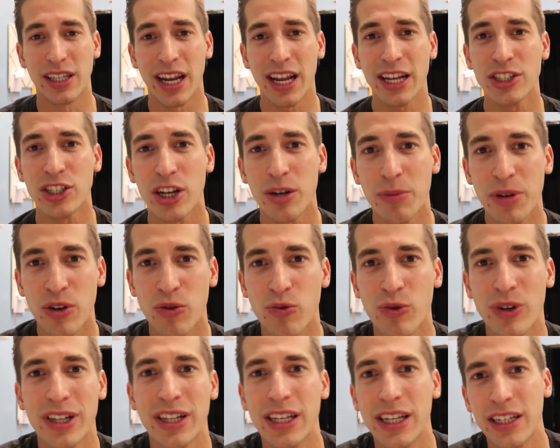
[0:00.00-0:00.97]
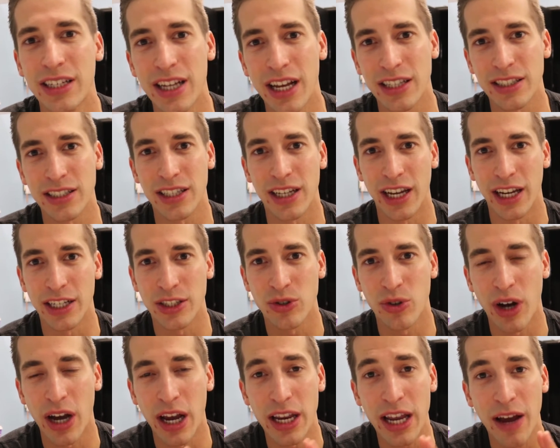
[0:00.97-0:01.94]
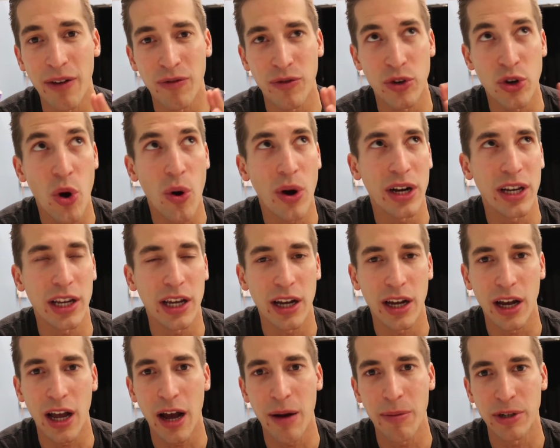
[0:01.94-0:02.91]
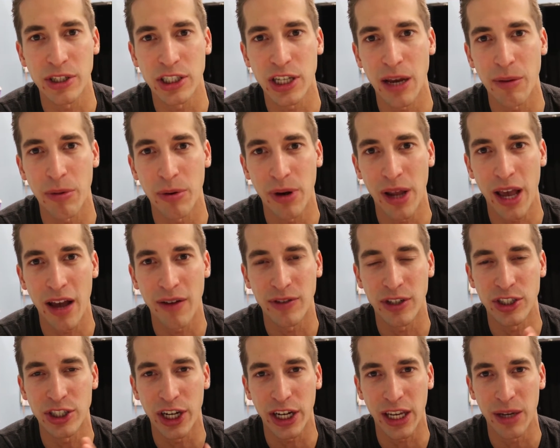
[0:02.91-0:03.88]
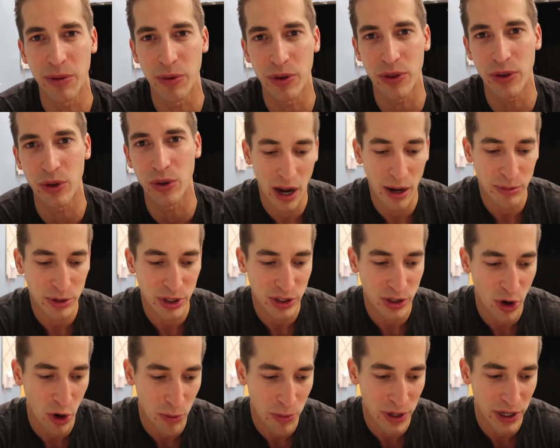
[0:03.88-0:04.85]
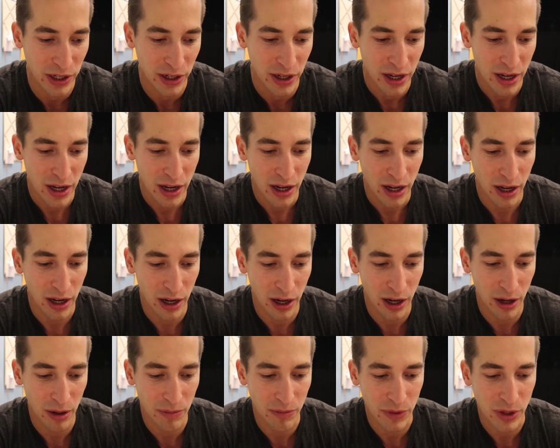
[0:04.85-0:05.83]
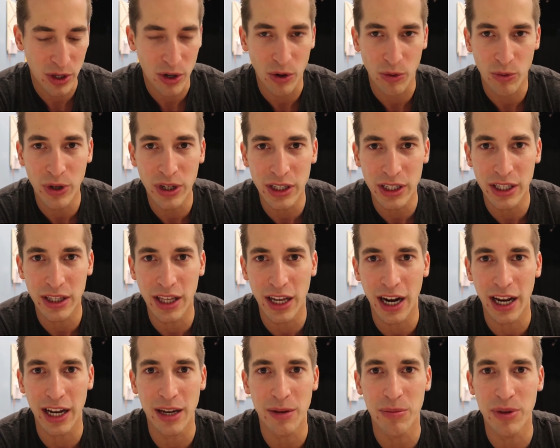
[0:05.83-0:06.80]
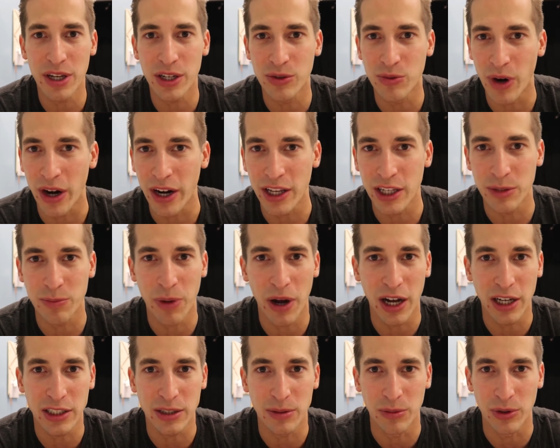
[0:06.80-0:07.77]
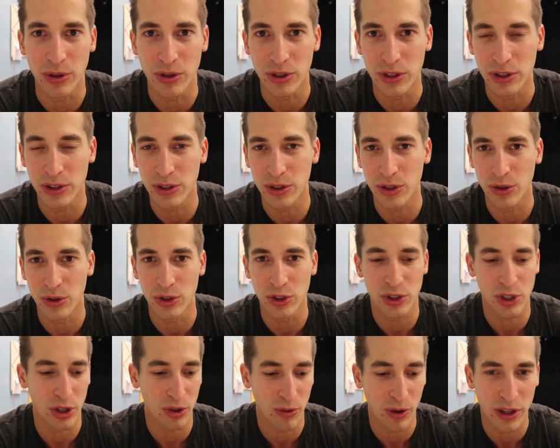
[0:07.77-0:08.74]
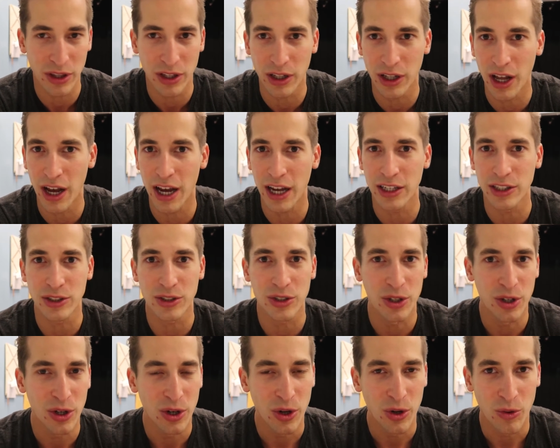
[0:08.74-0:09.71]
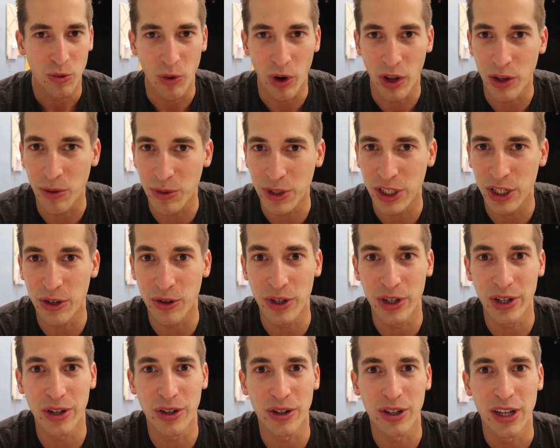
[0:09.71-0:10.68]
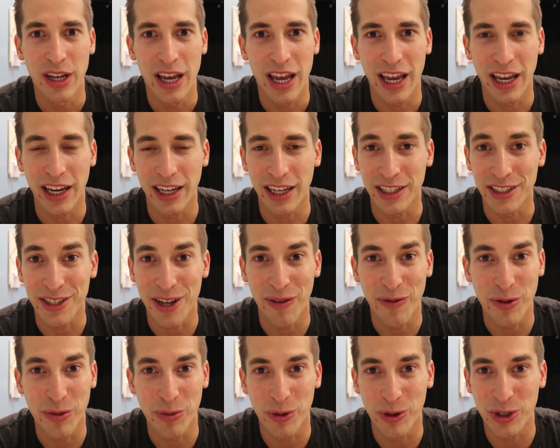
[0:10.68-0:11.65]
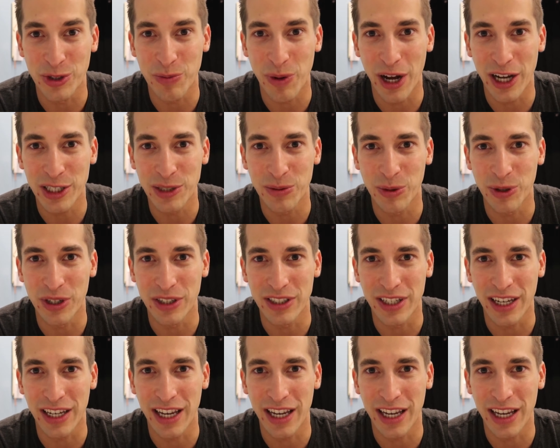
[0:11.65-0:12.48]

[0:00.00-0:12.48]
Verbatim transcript: Today is gonna be a really intense day, so I have no idea how much time I'm gonna have to check in with you. I'm just hoping um, you know, really that I can be as ready as possible. And so just gonna run the lines, run the material, and get as comfortable as possible as I